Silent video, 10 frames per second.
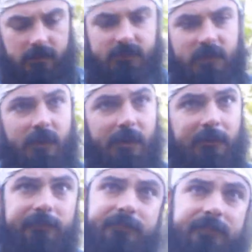
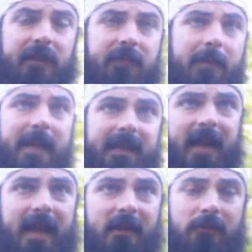So if I make it
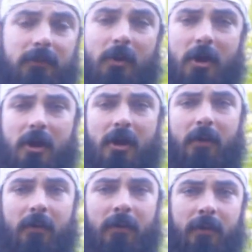to Hanover
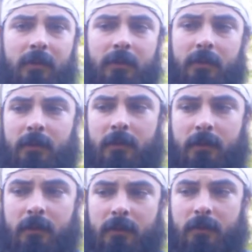tomorrow,
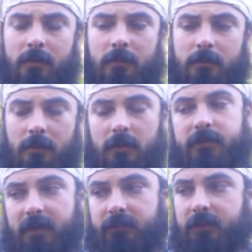or I'll
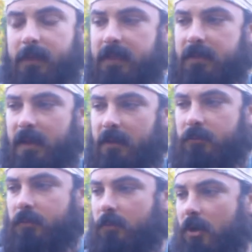definitely make it to
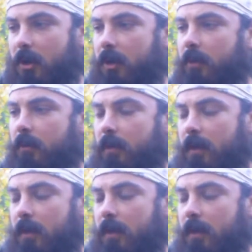Hanover tomorrow.